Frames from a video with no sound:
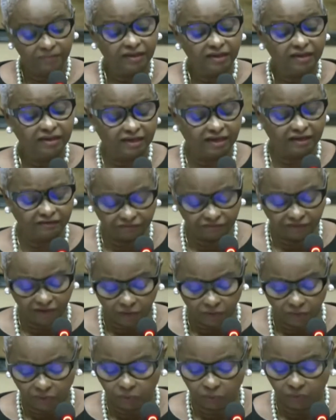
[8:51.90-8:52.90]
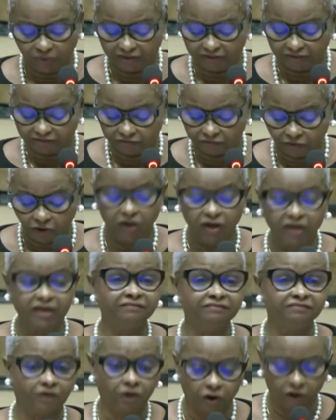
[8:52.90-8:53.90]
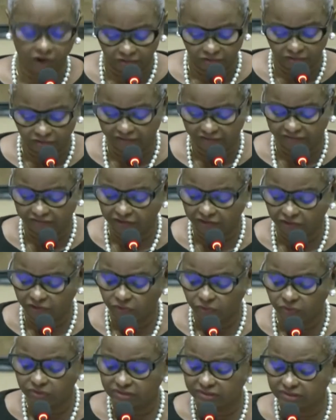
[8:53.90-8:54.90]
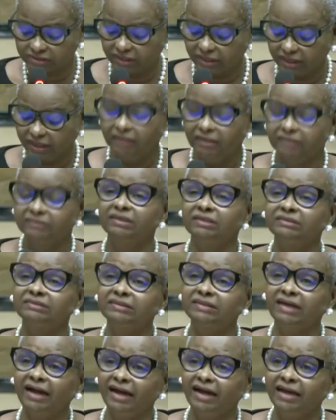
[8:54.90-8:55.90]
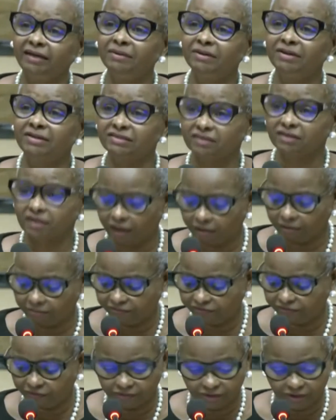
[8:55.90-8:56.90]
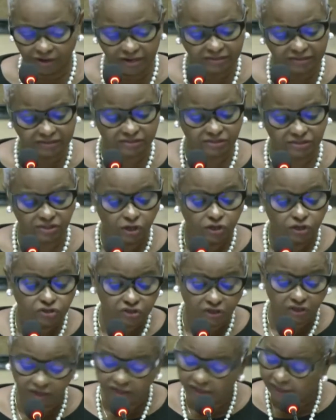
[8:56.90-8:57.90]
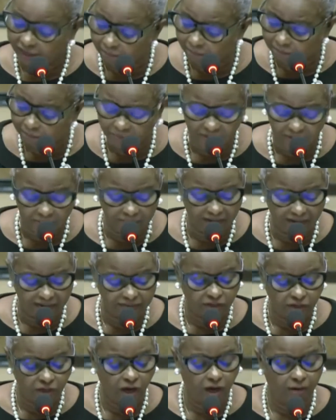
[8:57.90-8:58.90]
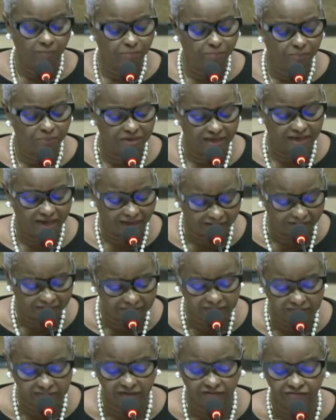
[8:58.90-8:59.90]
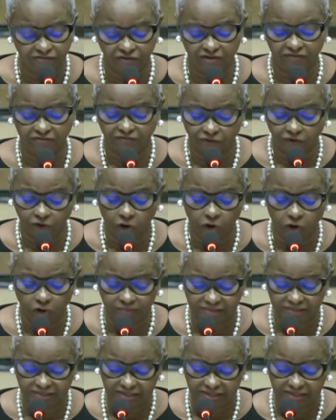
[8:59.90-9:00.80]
given our windfall of oil revenues, the time has come for us to implement comprehensive reforms